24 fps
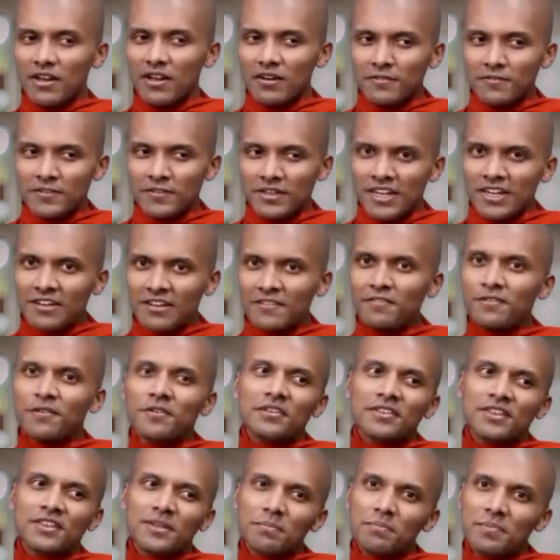work
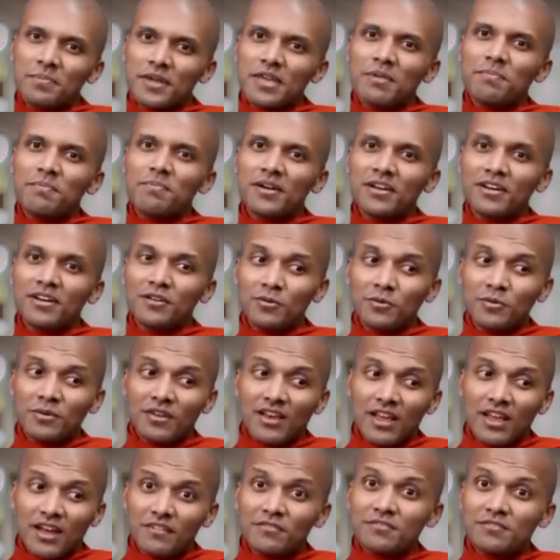for the people who
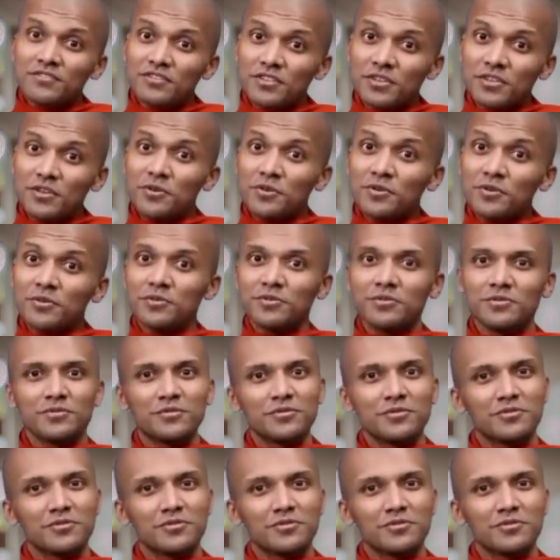loves you.